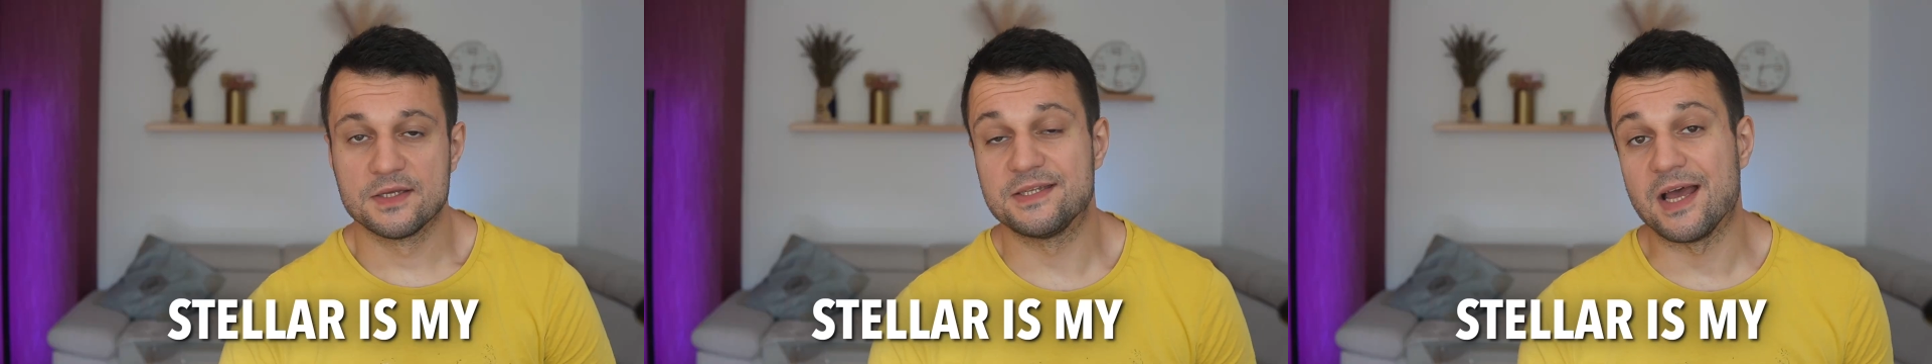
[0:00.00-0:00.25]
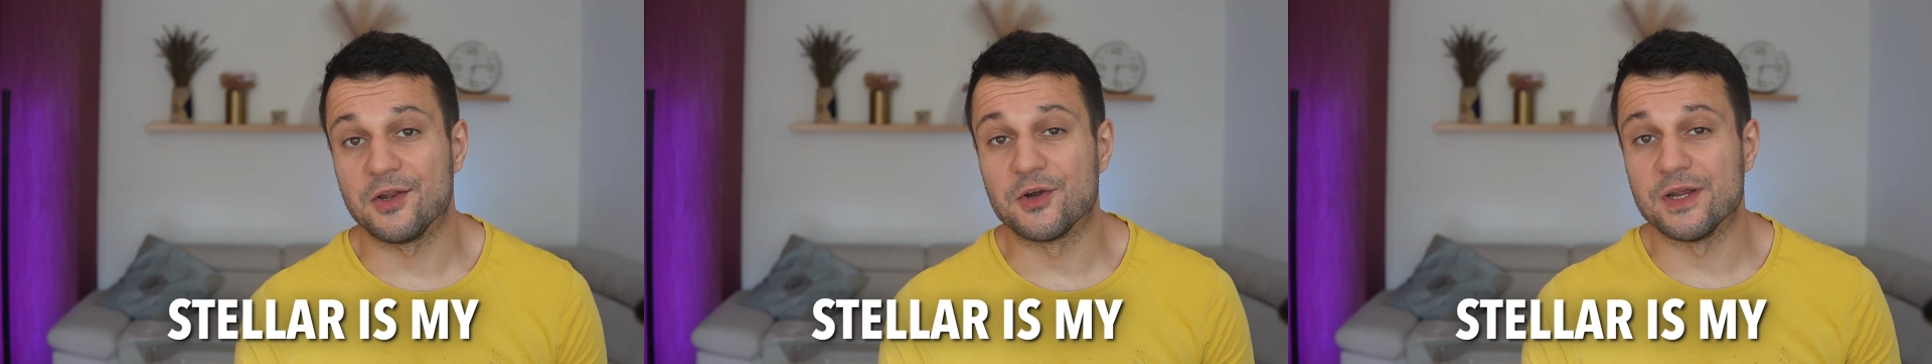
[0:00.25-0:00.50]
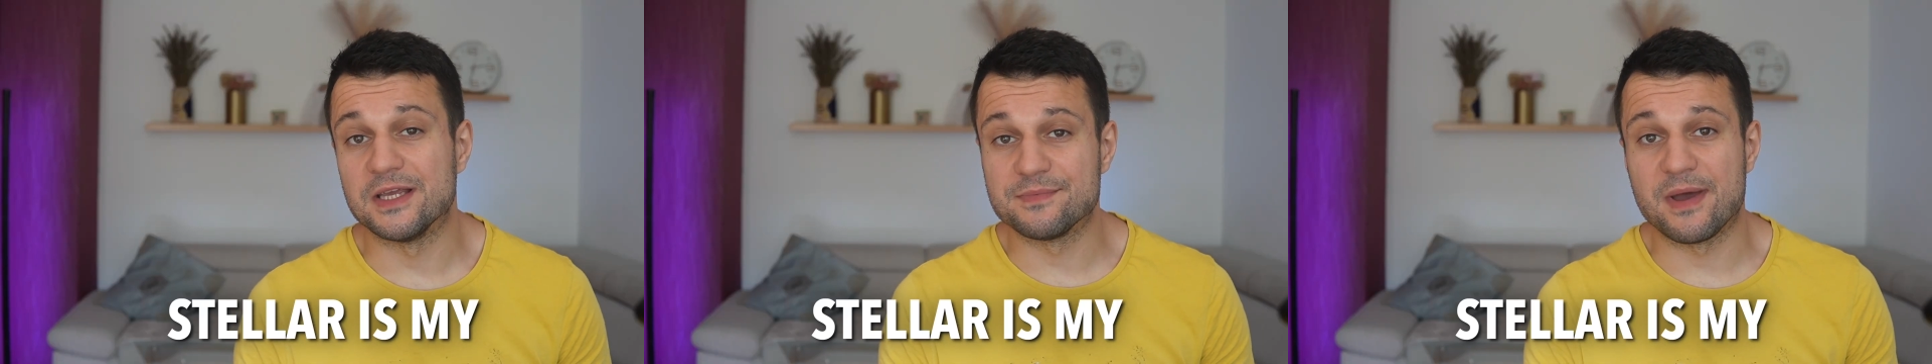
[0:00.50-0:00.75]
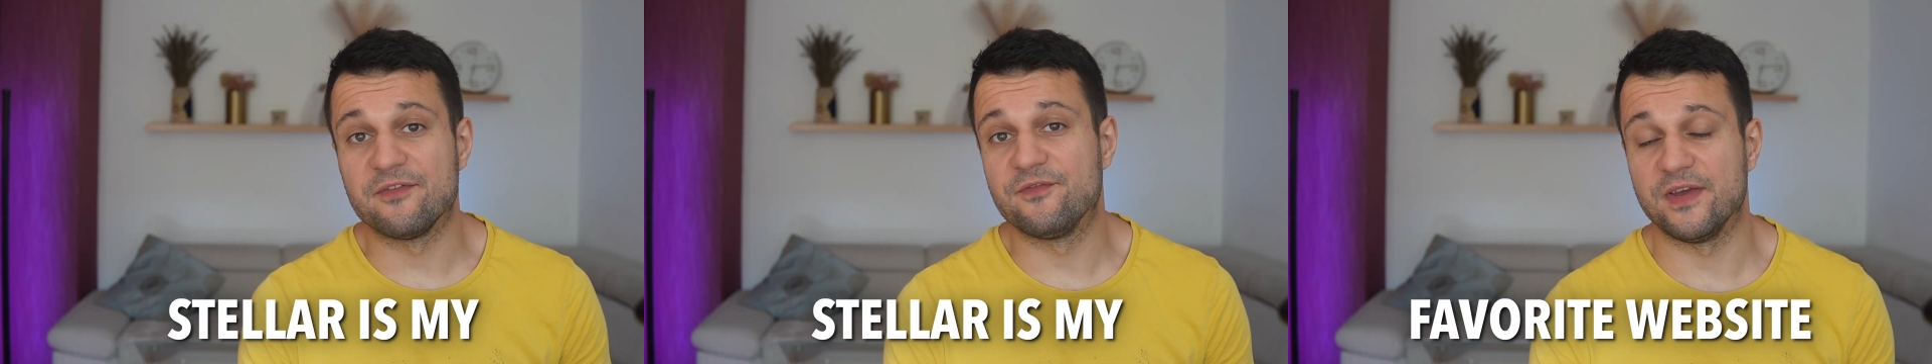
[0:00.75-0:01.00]
Stellar is
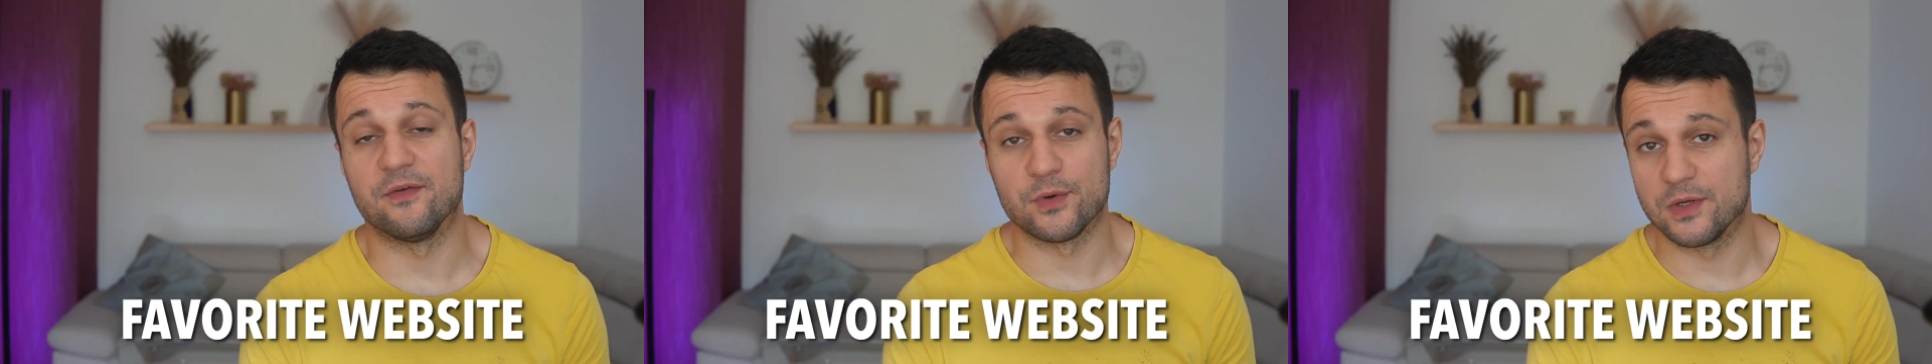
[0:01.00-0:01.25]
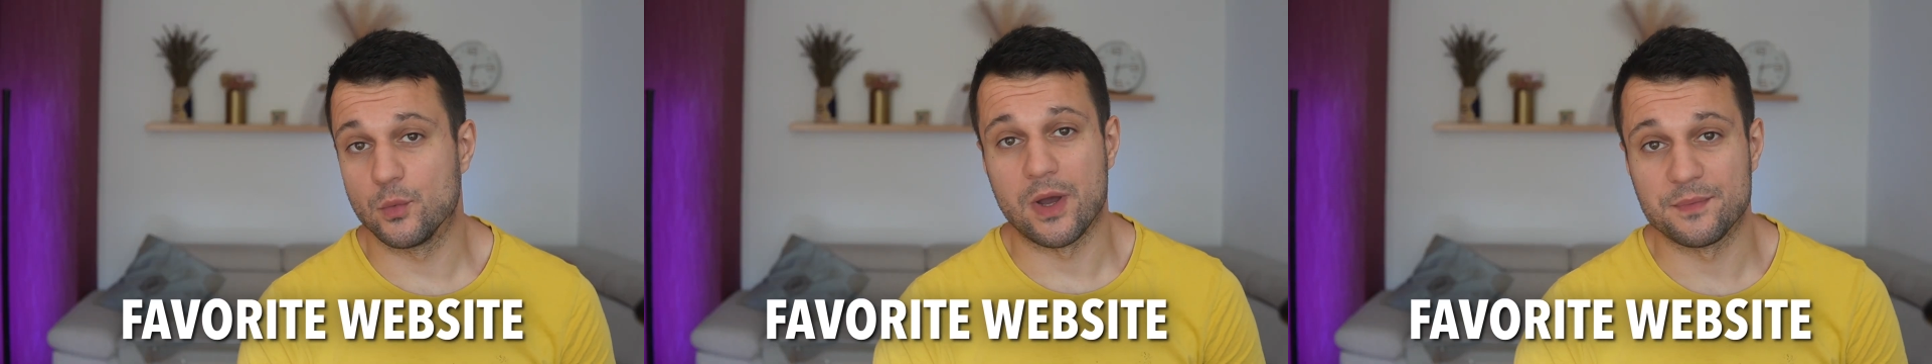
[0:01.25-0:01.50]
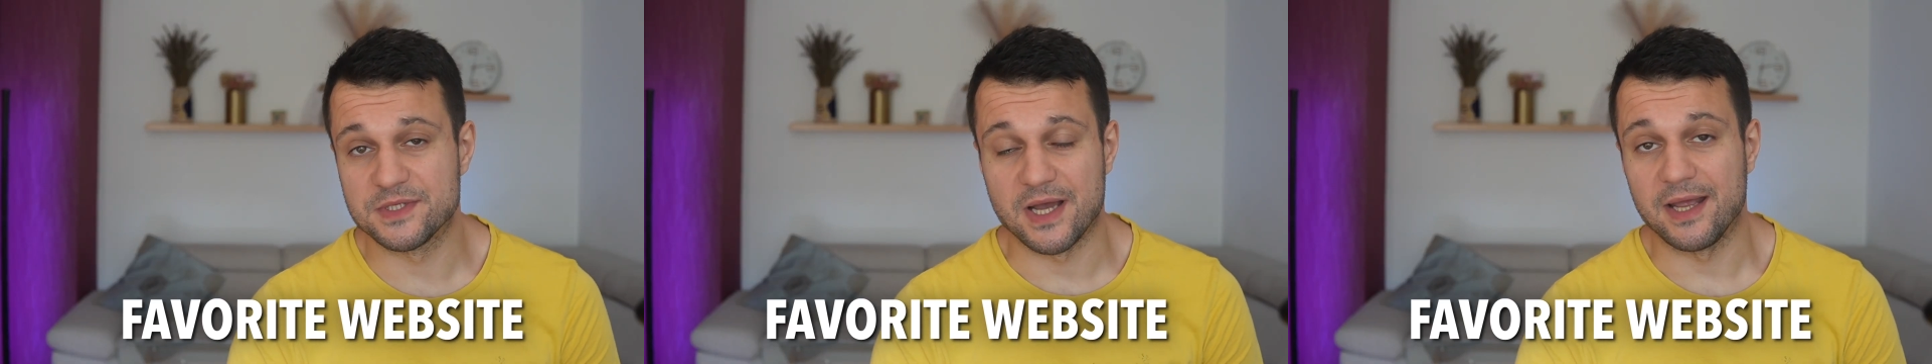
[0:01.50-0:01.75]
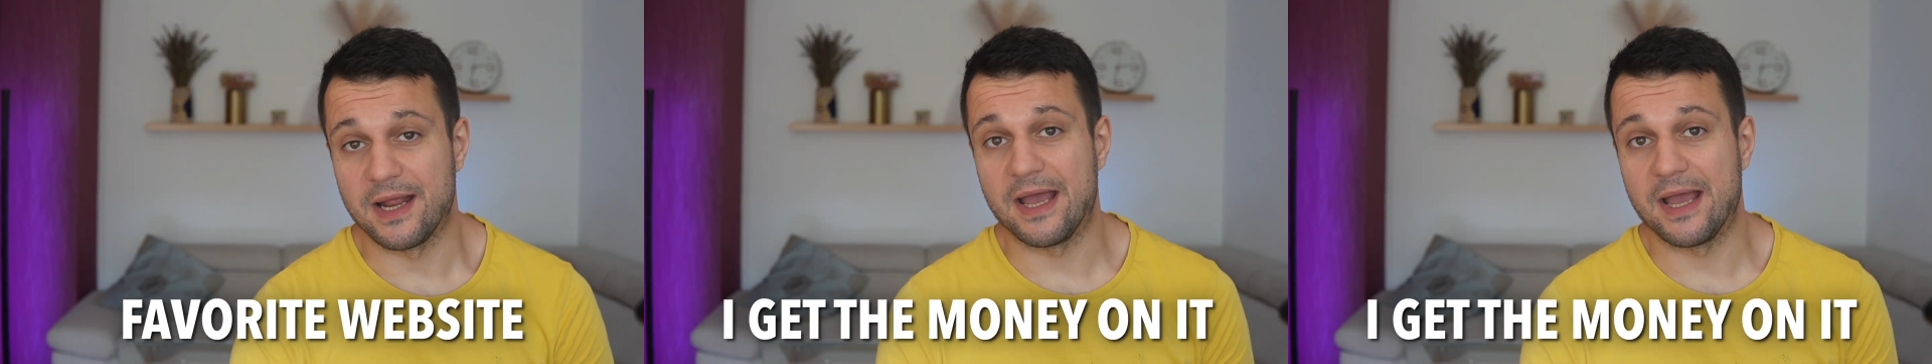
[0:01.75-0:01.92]
my favorite website.